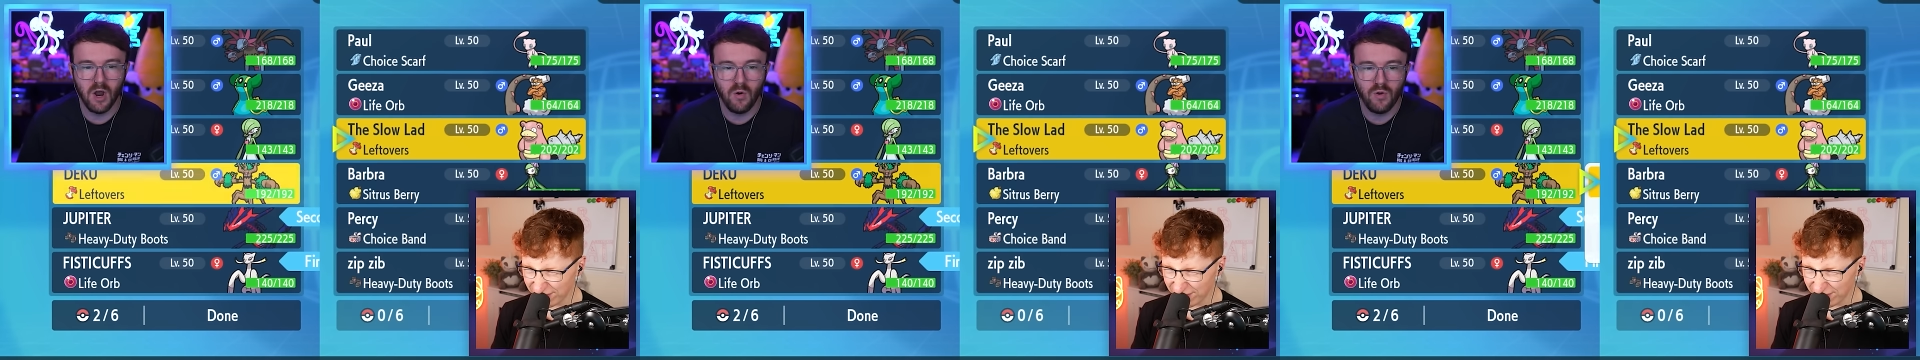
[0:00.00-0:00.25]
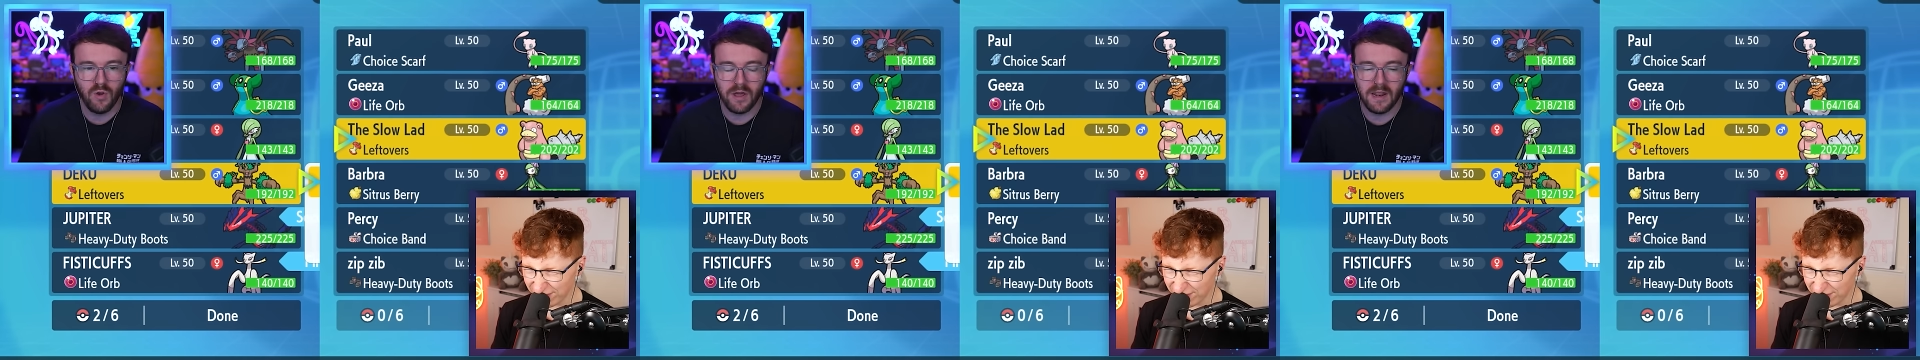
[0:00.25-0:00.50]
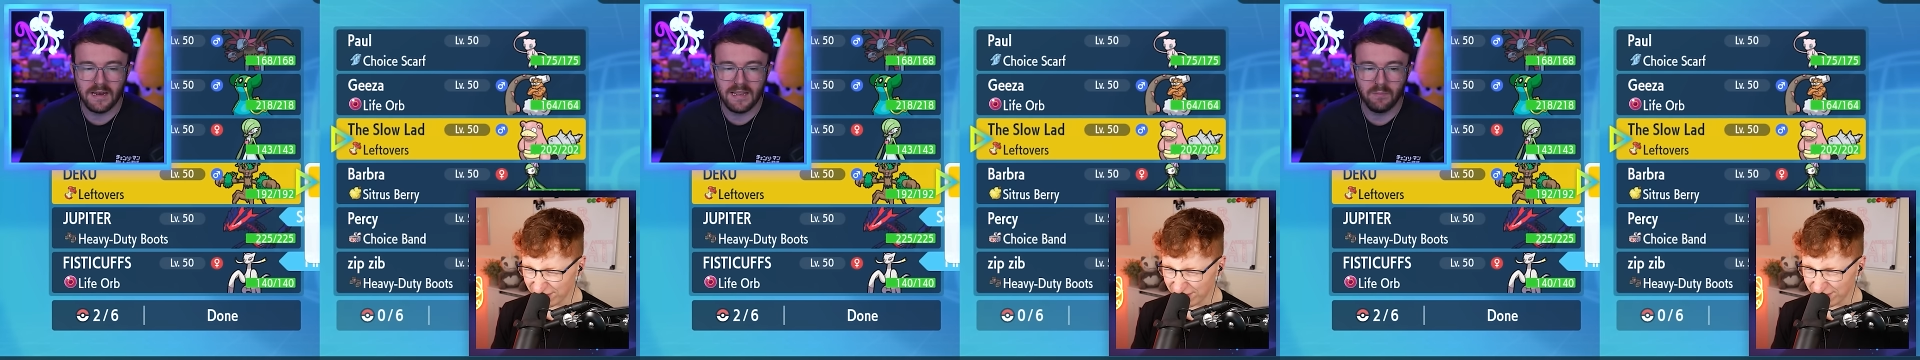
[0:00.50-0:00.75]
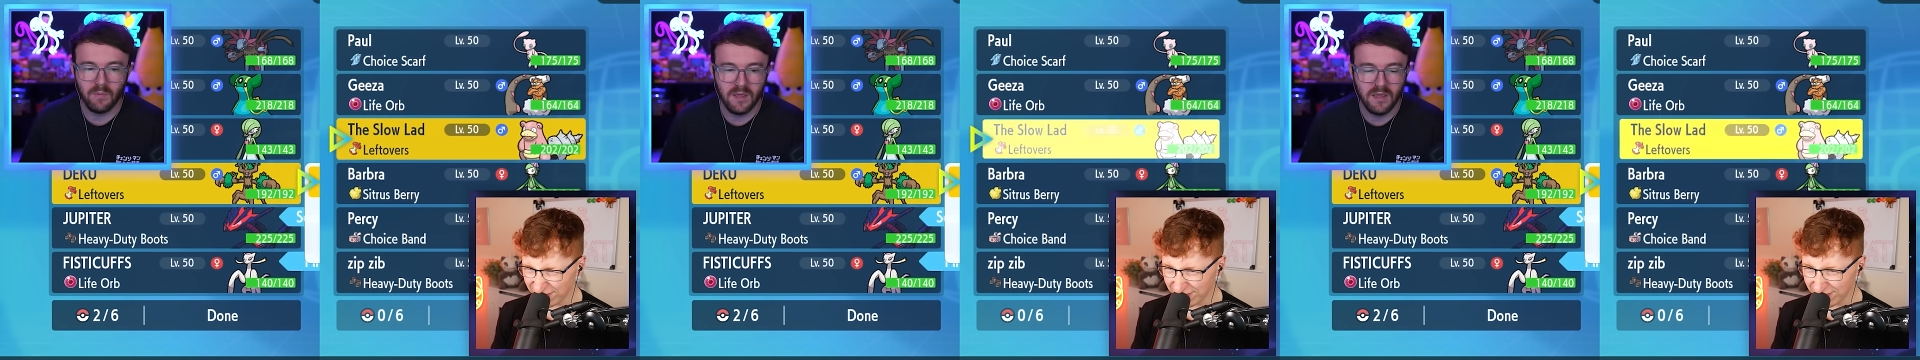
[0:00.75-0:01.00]
Speaker 1: know who you're going to
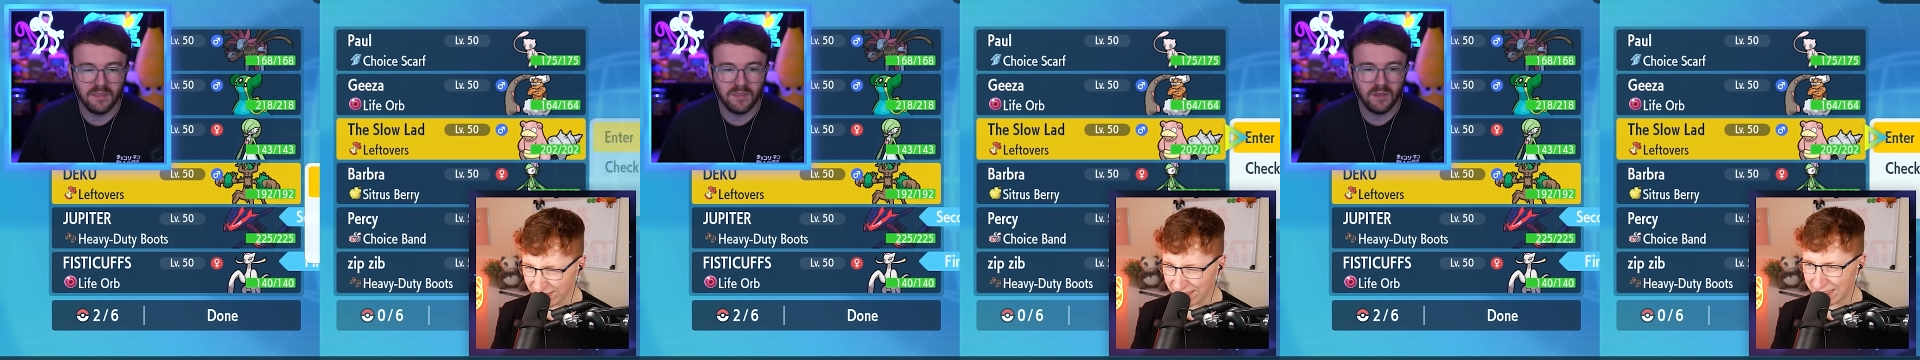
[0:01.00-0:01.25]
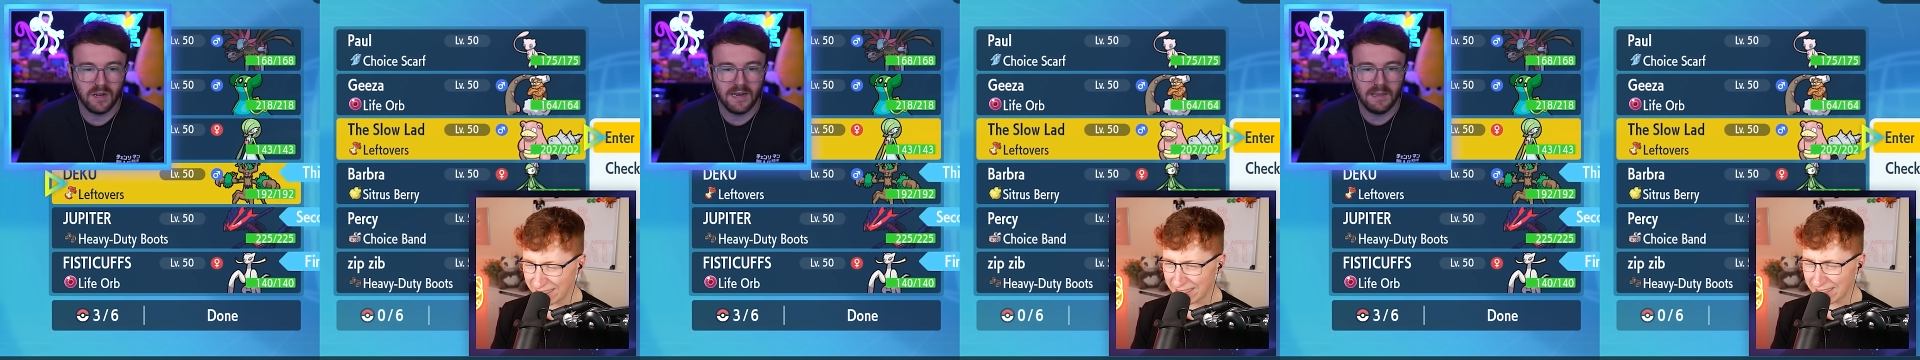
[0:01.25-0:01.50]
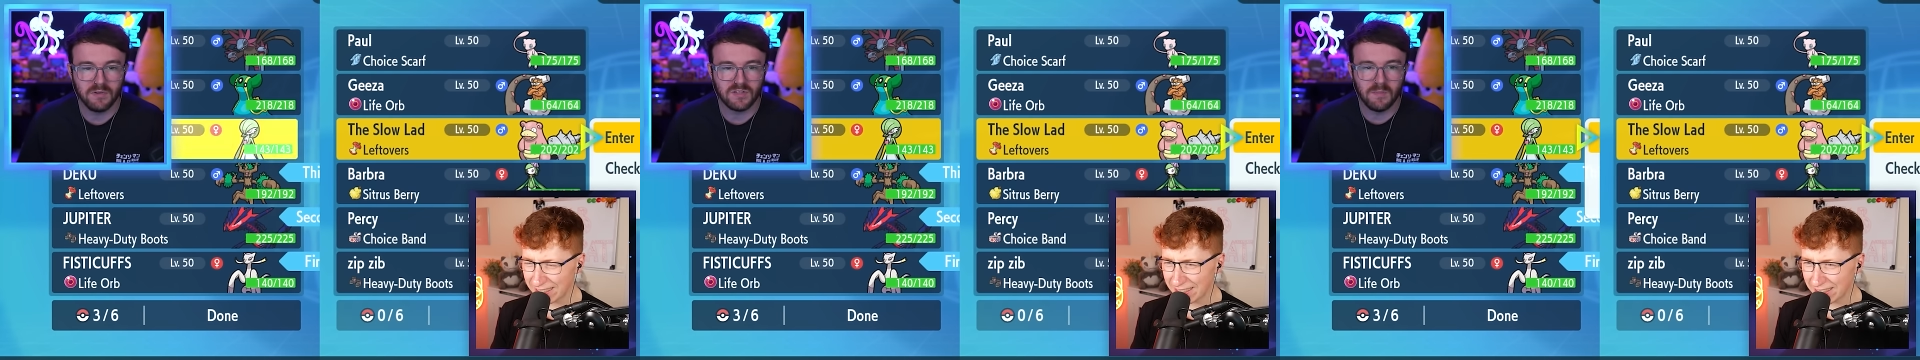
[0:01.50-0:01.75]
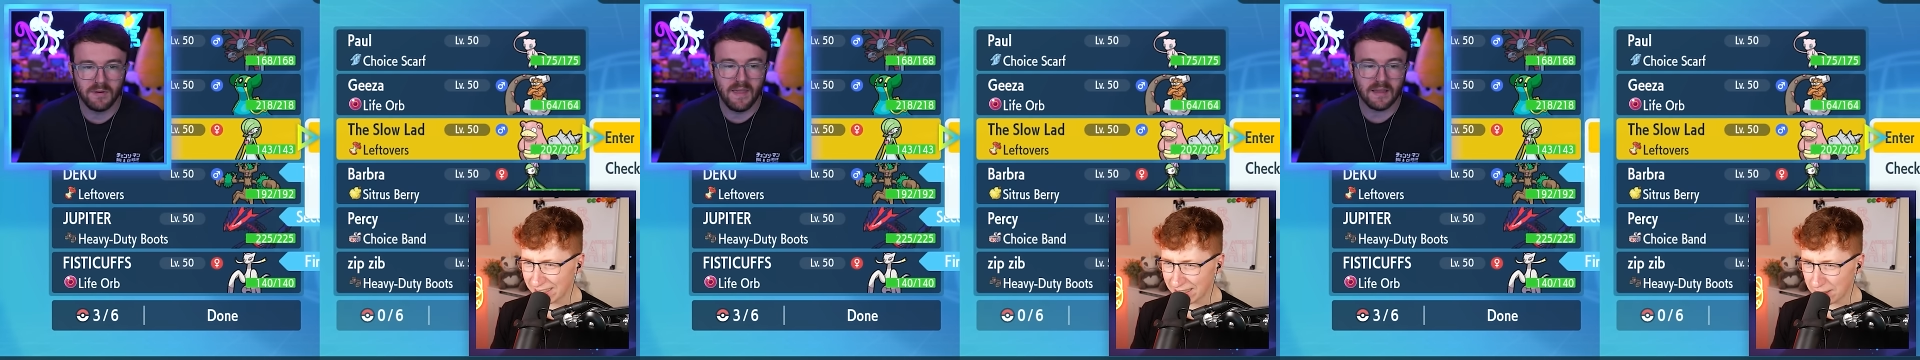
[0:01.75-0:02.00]
lead with. You're going to lead with
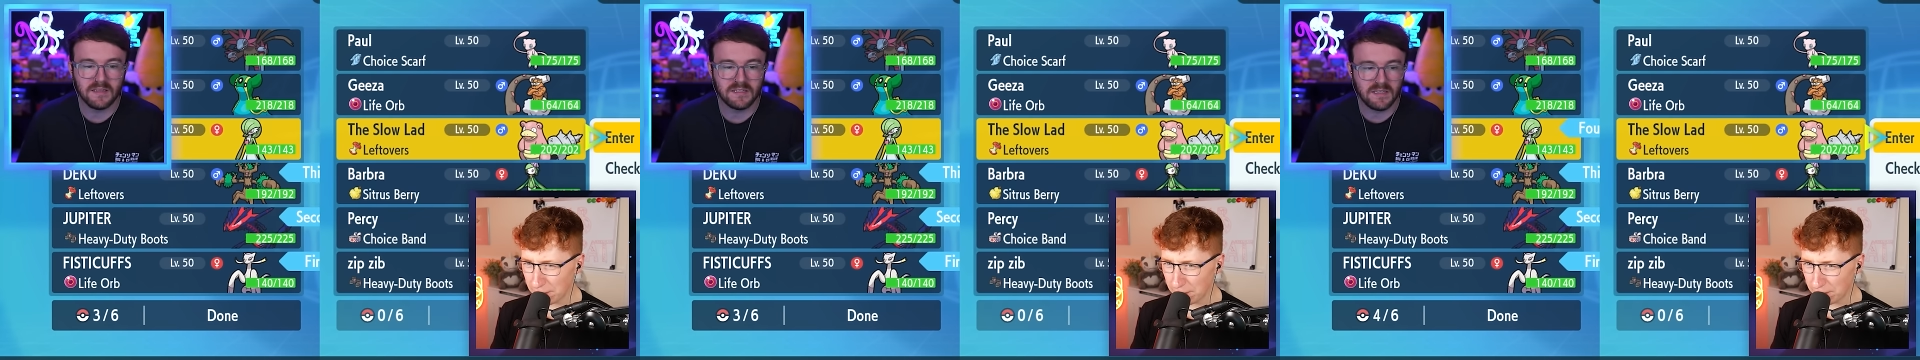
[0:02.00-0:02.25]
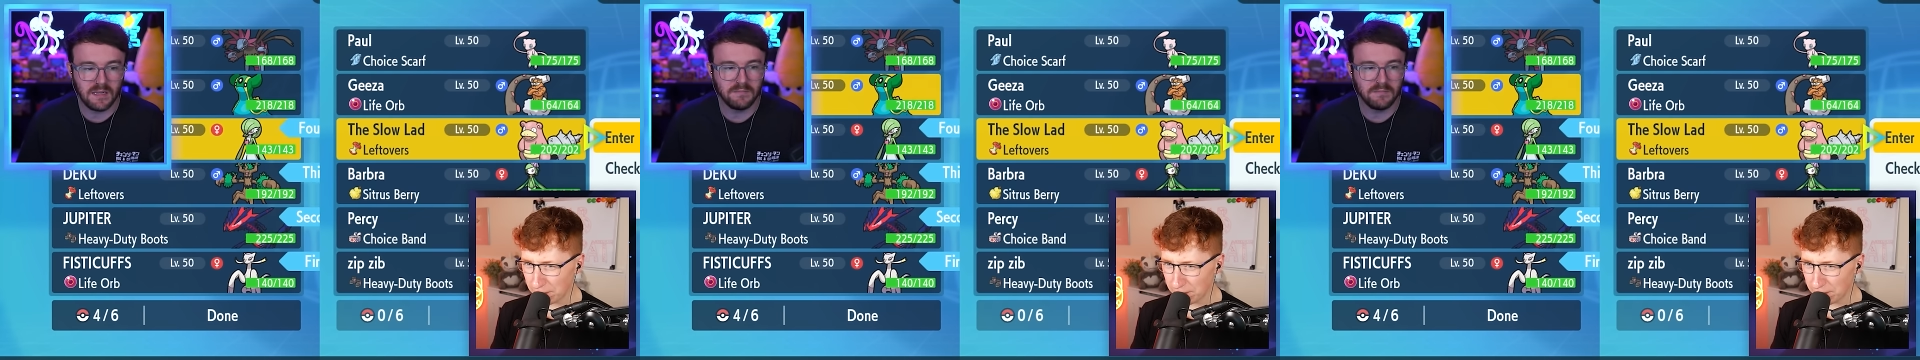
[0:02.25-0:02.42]
somebody that can set